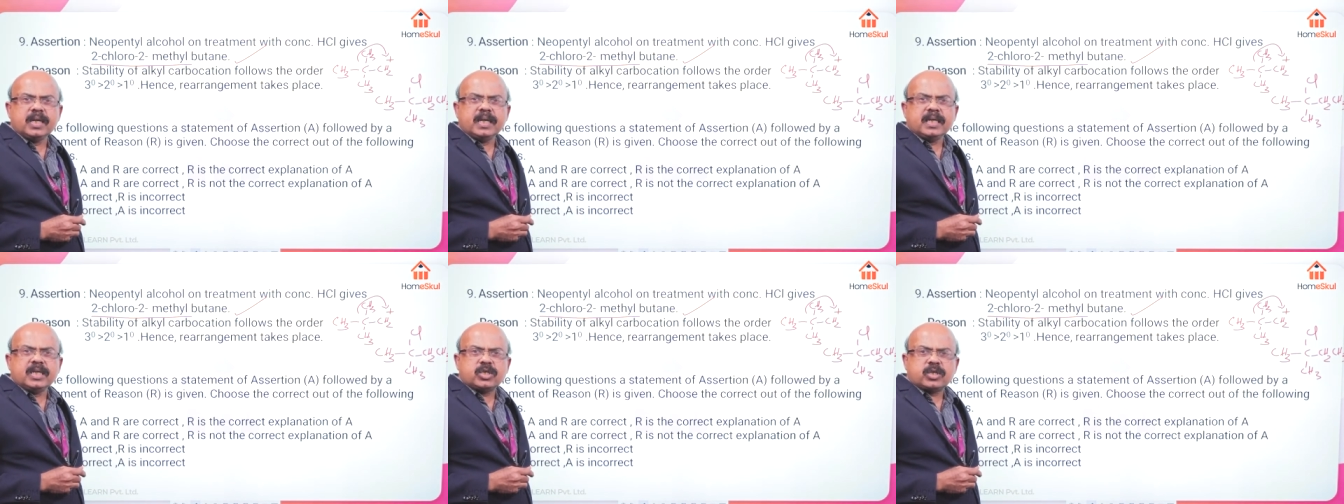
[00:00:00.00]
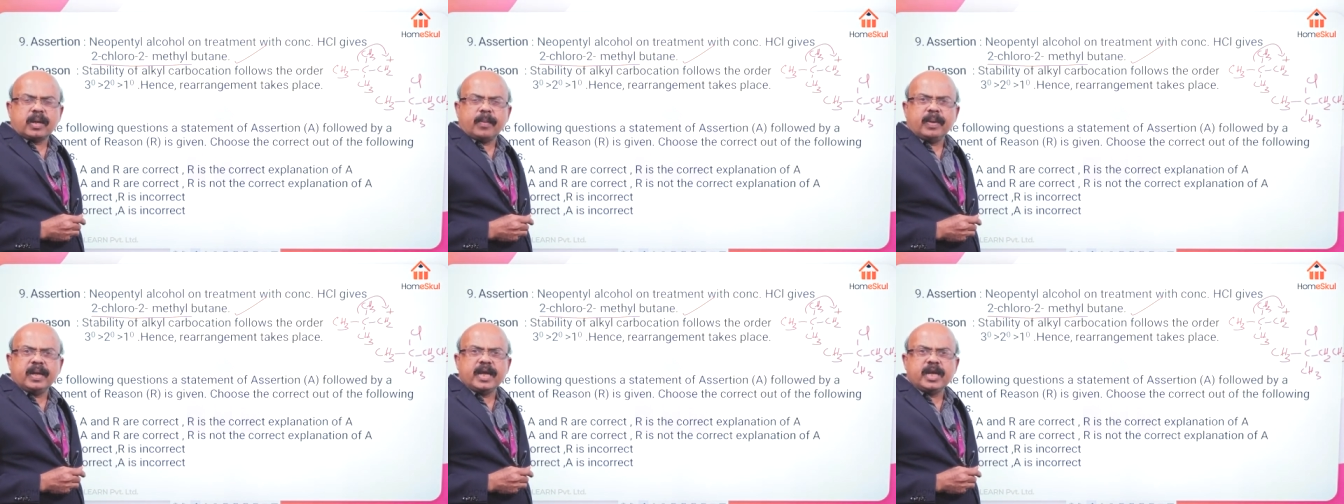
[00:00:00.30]

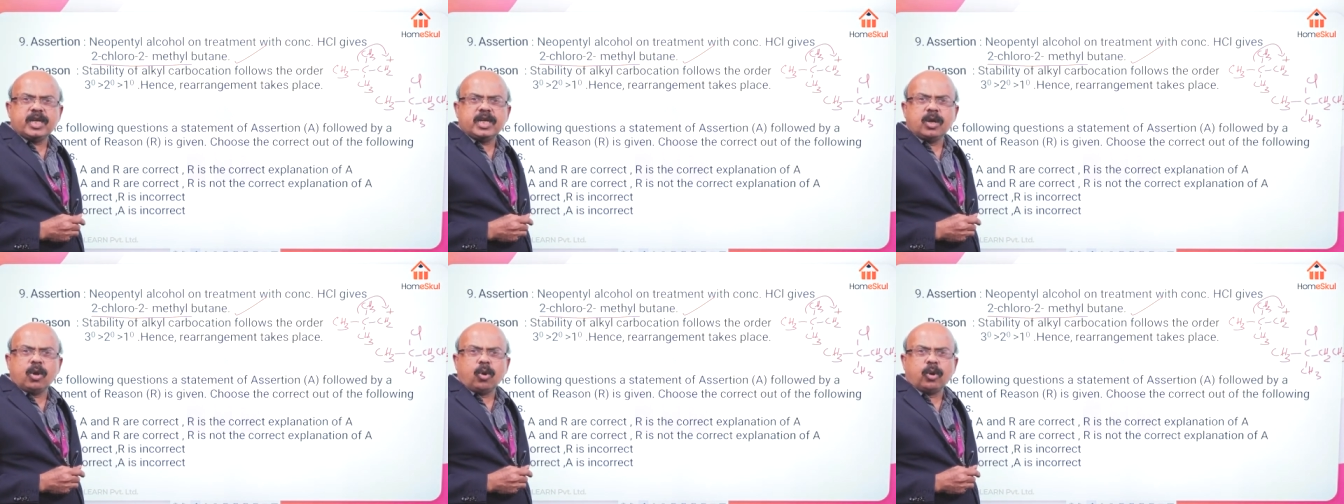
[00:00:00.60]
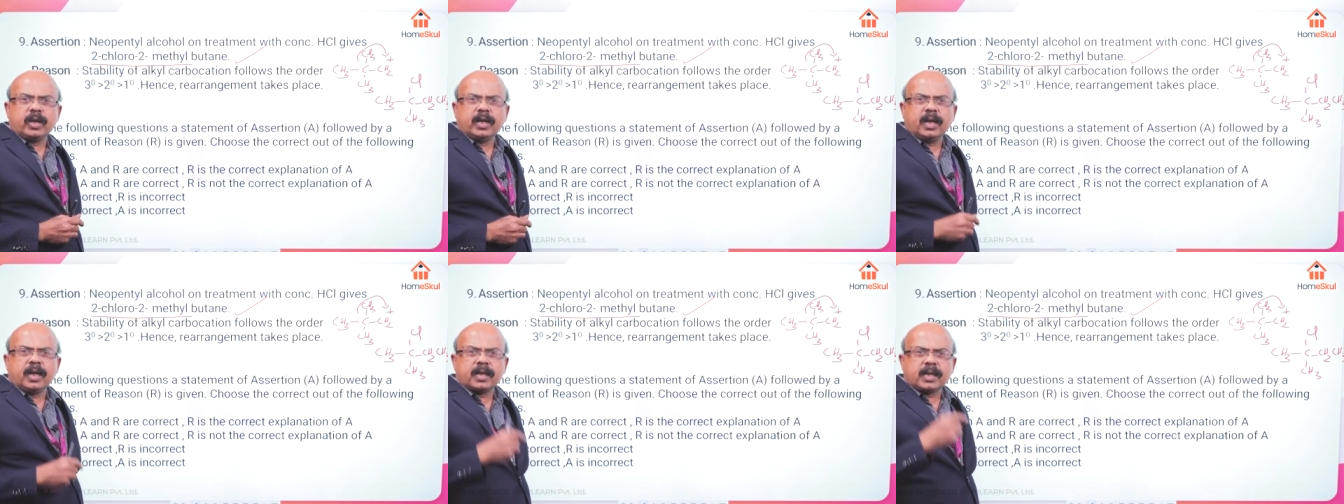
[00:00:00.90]
stability
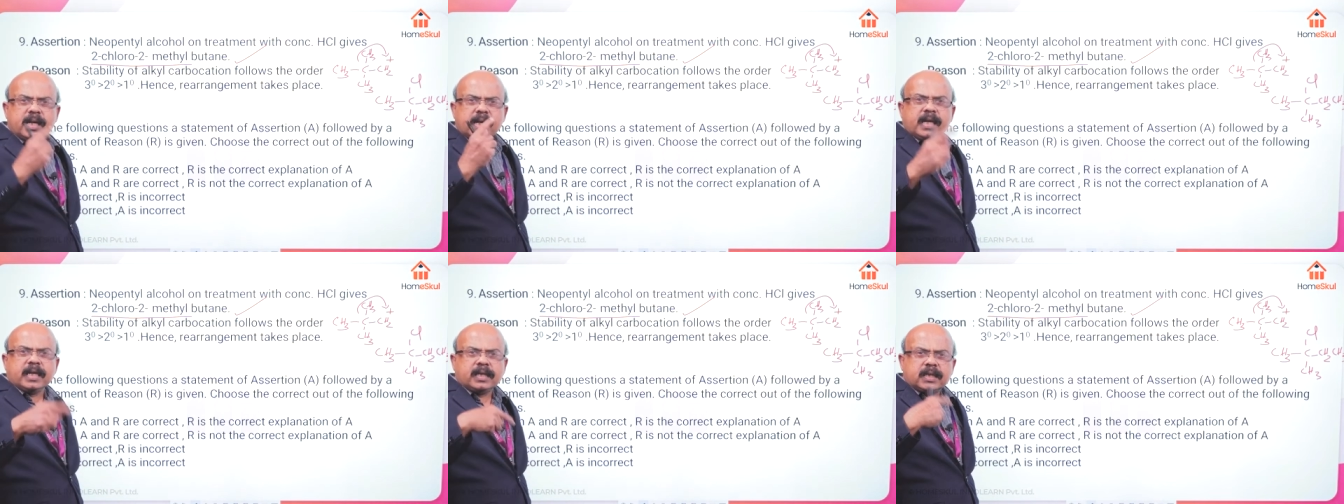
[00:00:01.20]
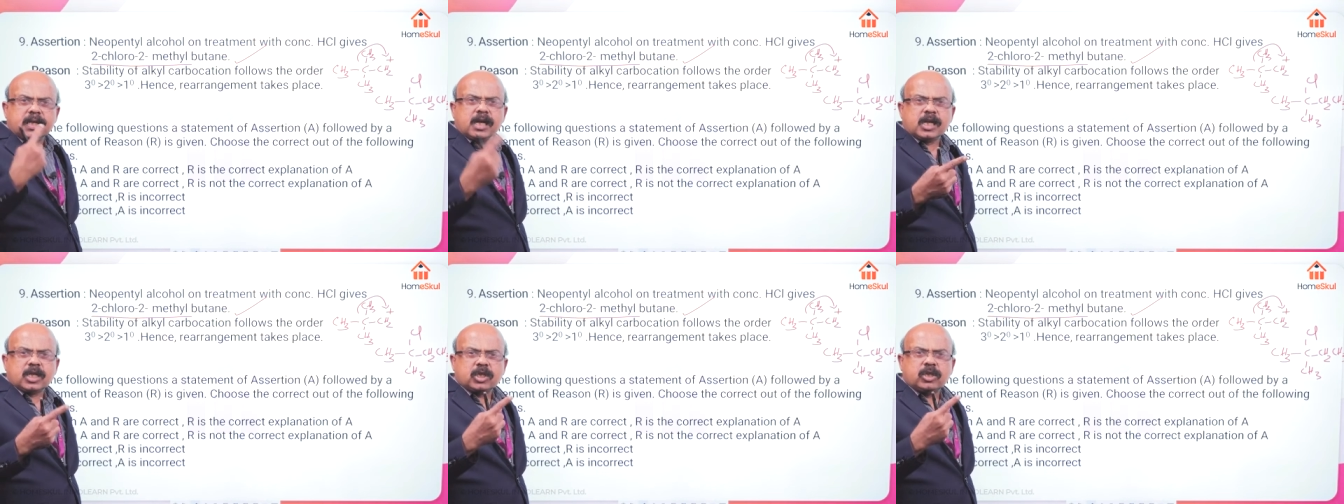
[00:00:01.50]
order
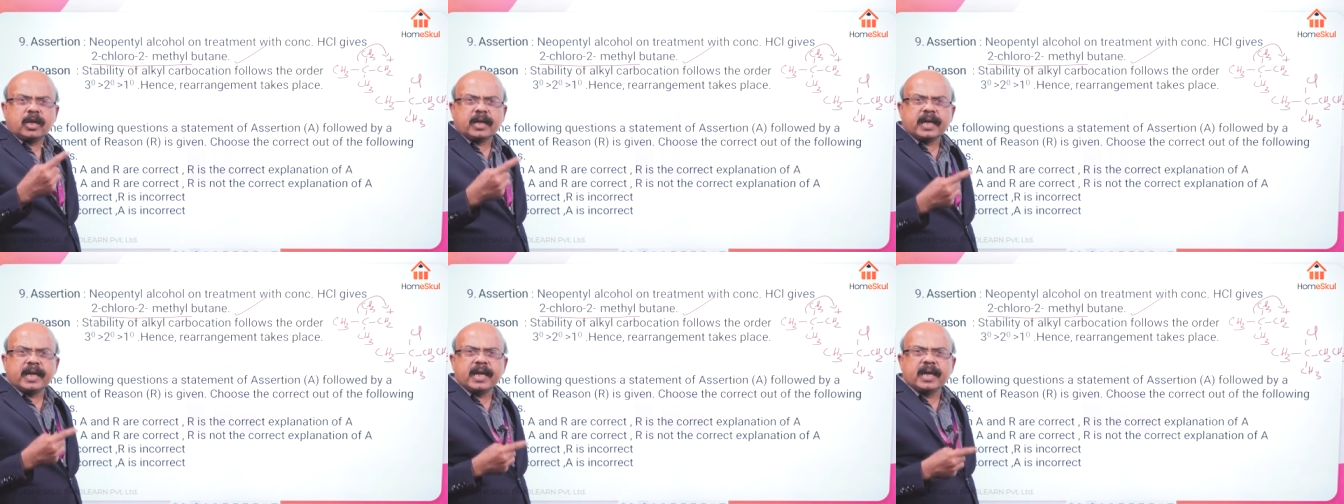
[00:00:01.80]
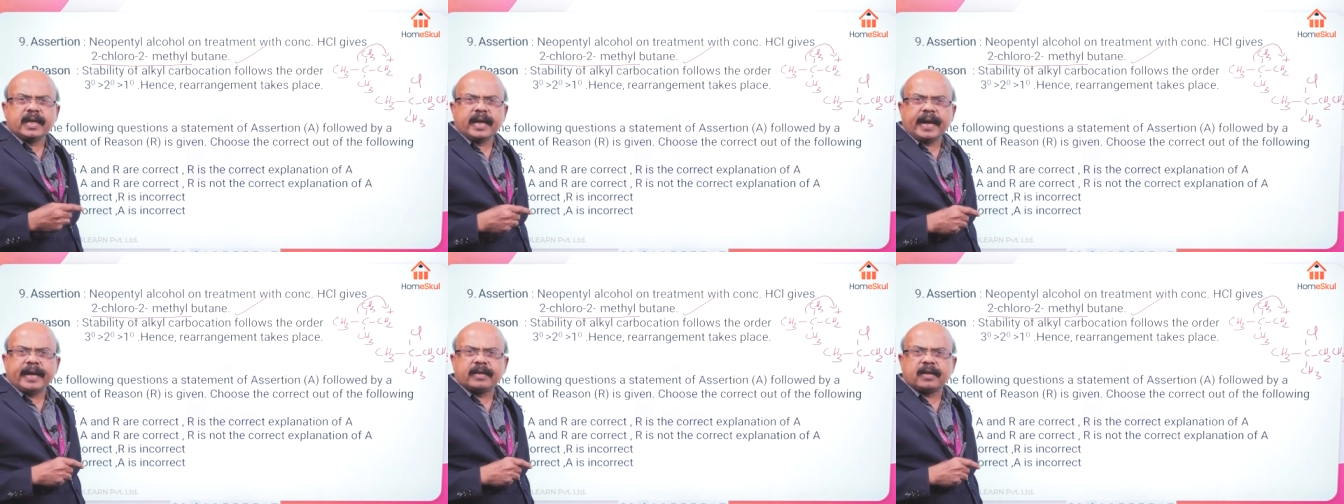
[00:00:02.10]
tertiary
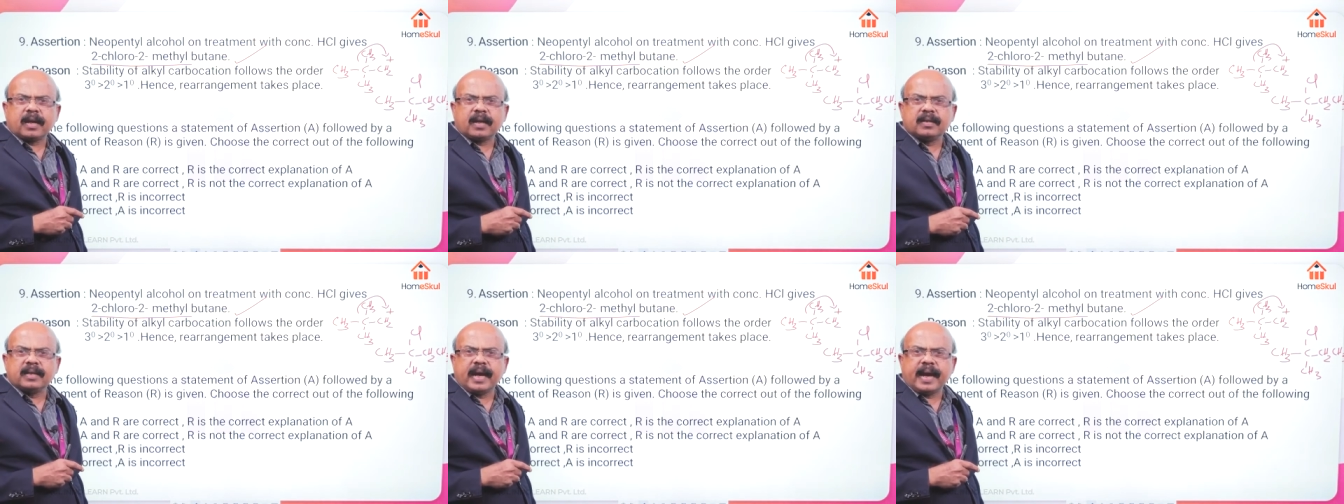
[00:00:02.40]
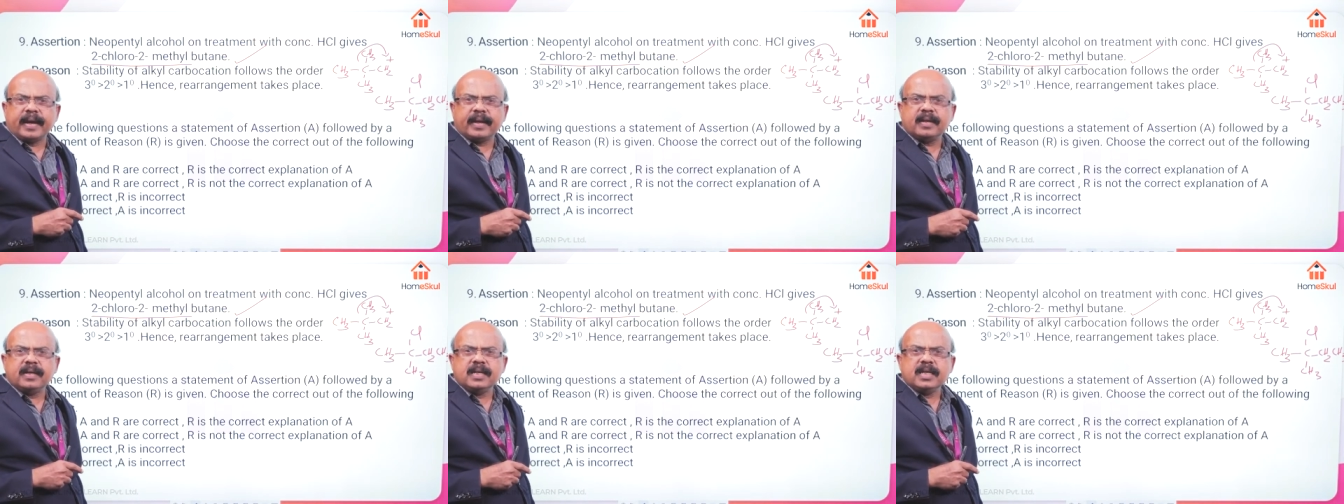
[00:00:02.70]
greater
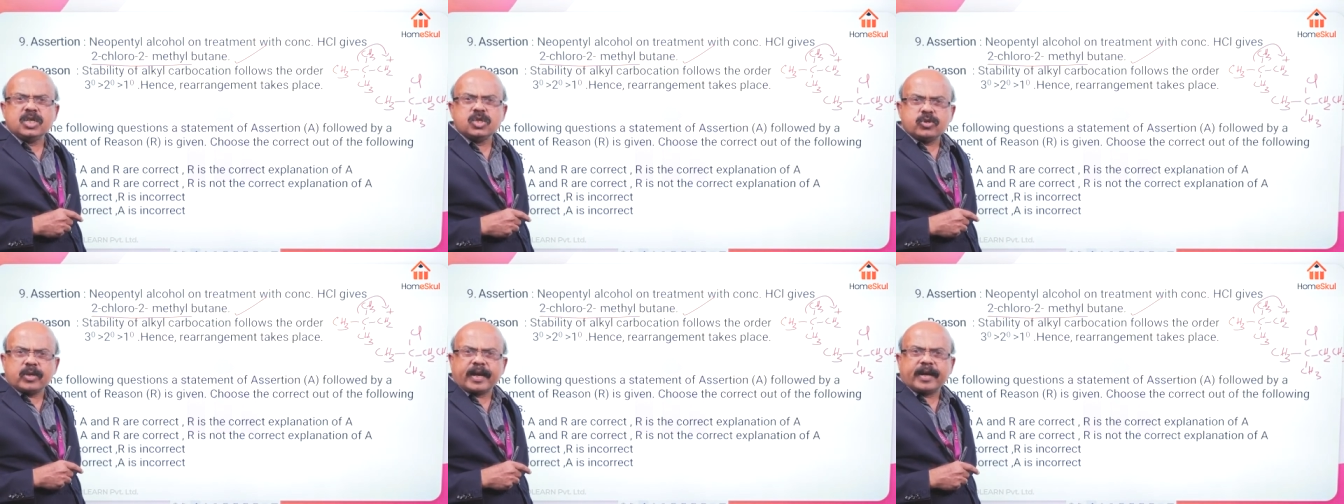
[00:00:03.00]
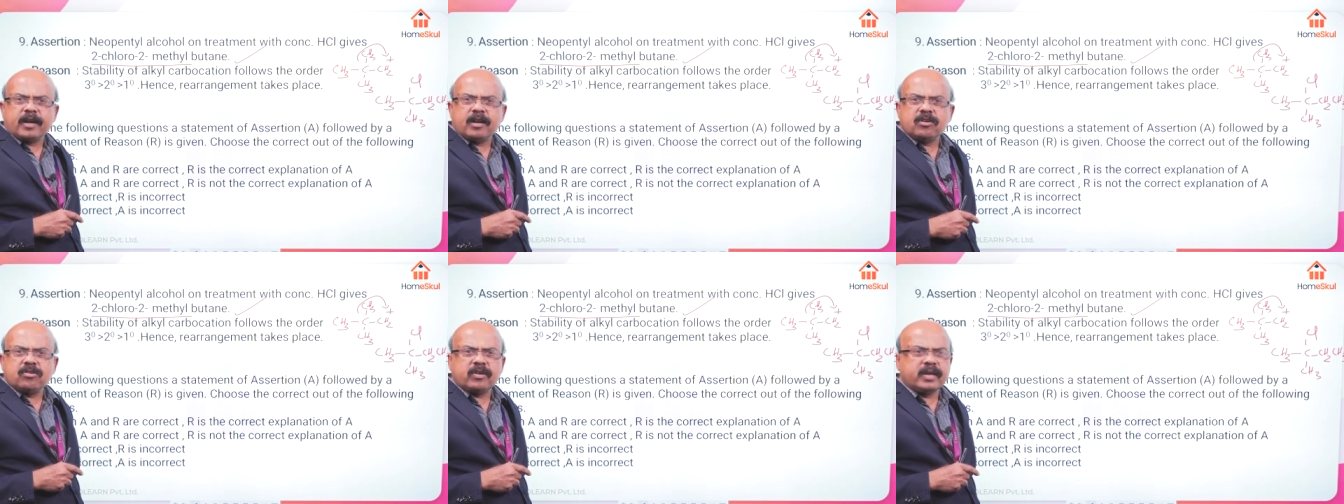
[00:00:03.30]
than
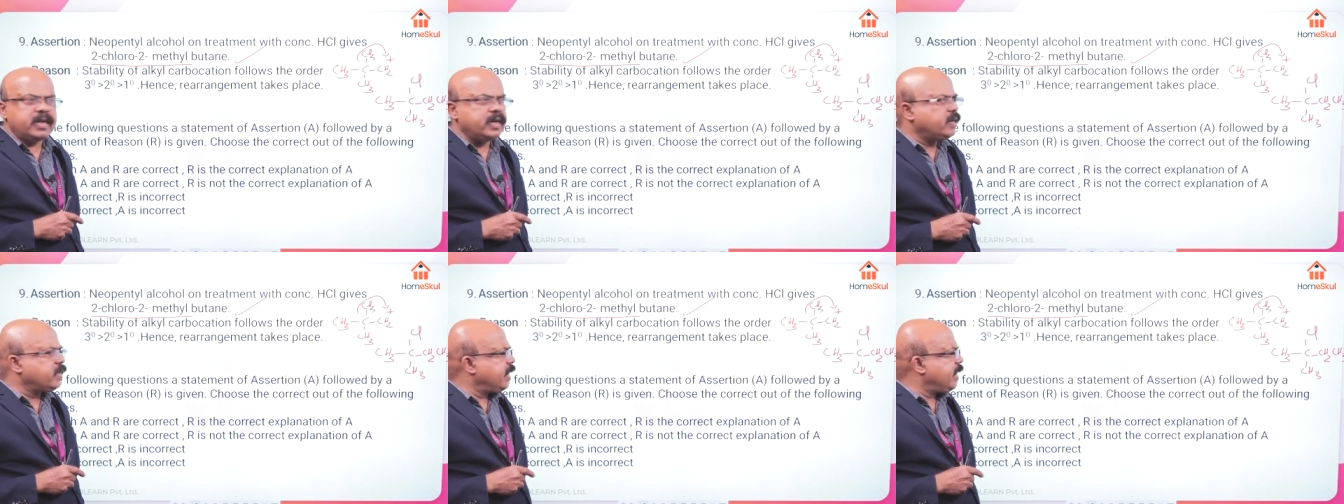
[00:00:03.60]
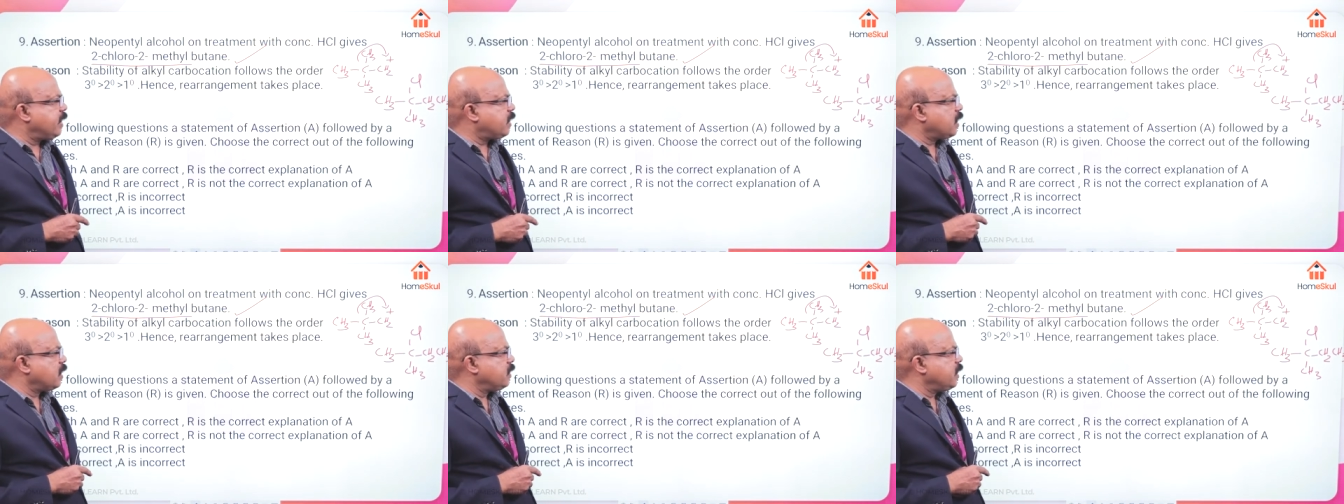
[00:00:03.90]
secondary
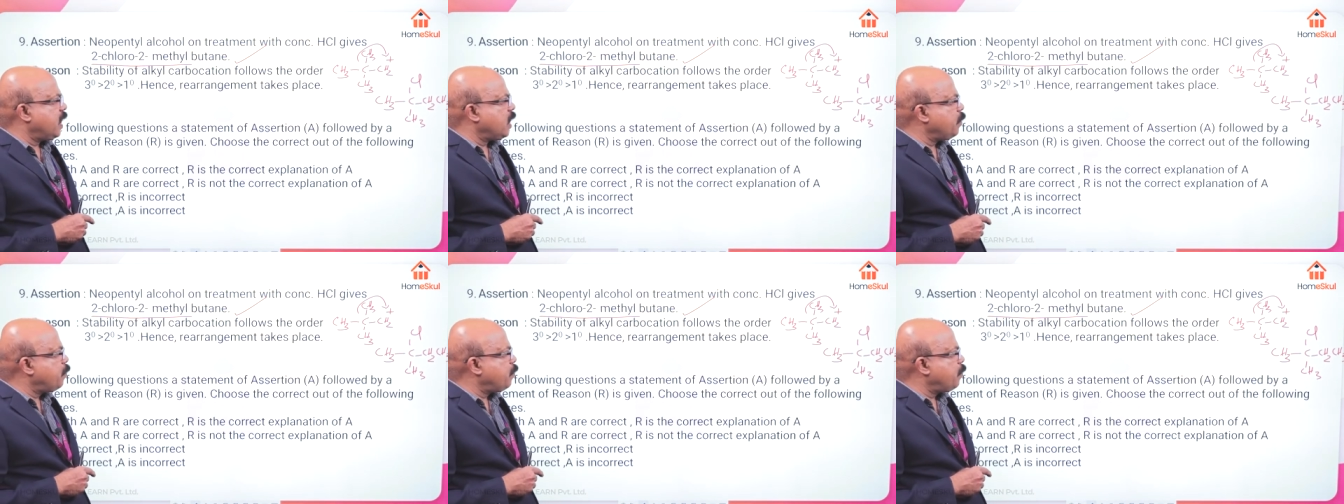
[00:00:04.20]
greater than